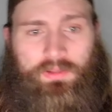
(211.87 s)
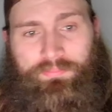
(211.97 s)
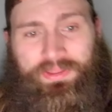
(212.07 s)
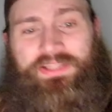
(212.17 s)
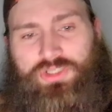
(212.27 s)

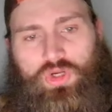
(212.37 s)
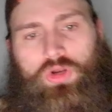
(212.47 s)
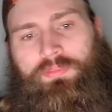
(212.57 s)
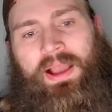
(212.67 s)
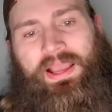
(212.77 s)
beats
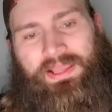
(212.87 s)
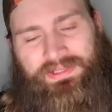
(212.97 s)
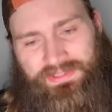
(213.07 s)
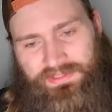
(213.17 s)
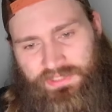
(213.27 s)
her by a
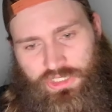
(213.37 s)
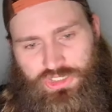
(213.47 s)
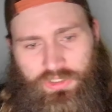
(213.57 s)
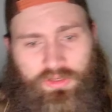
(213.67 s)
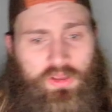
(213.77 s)

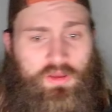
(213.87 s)
decision.